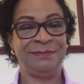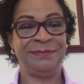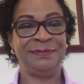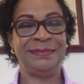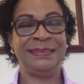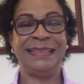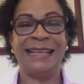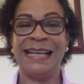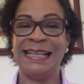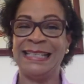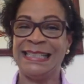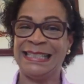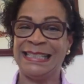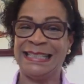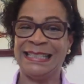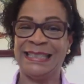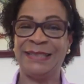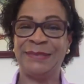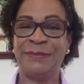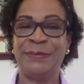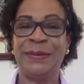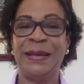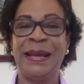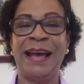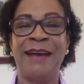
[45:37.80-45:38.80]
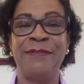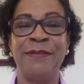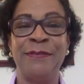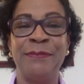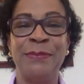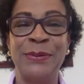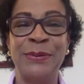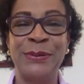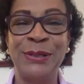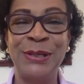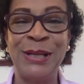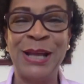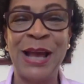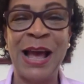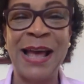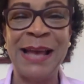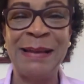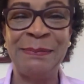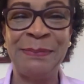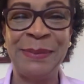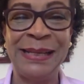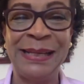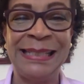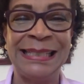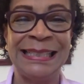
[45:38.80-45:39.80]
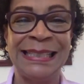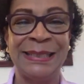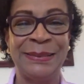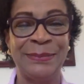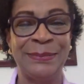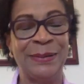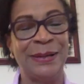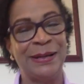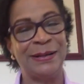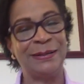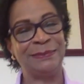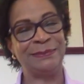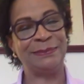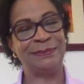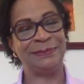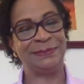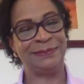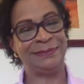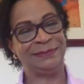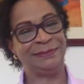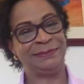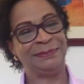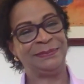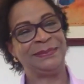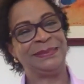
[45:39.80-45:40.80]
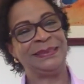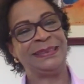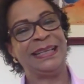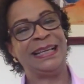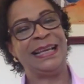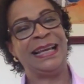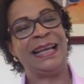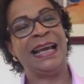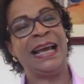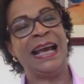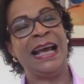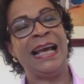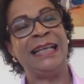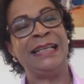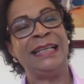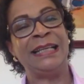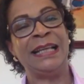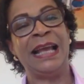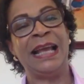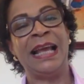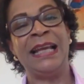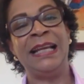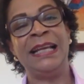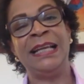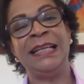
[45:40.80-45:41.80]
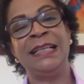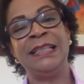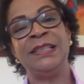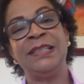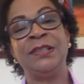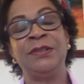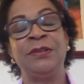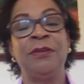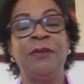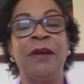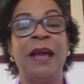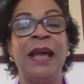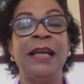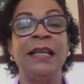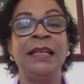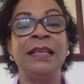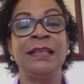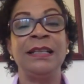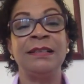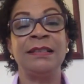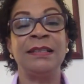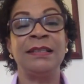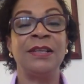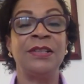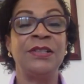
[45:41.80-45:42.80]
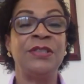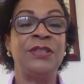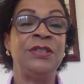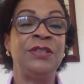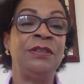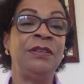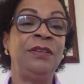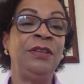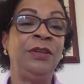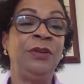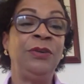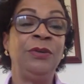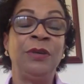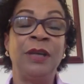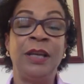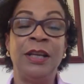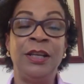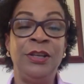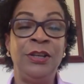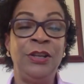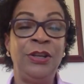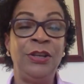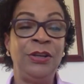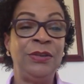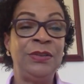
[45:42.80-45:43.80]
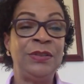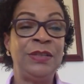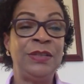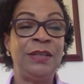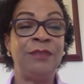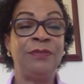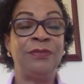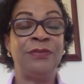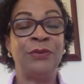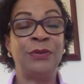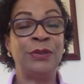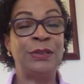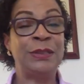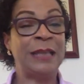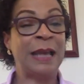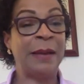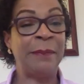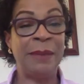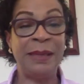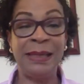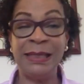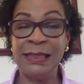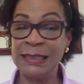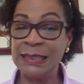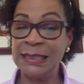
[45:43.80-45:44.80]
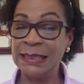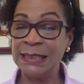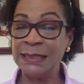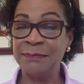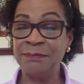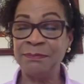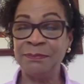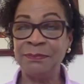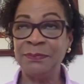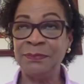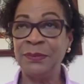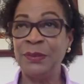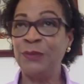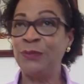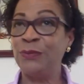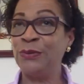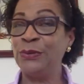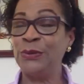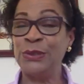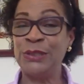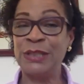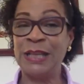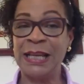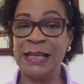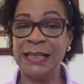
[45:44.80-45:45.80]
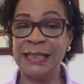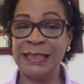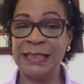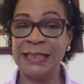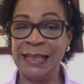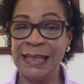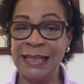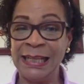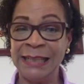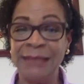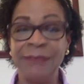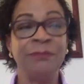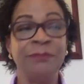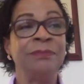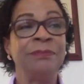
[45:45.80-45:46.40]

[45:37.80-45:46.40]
Yes, we have a body handpiece as well. And it is great because you can use it for tummies, for tightening,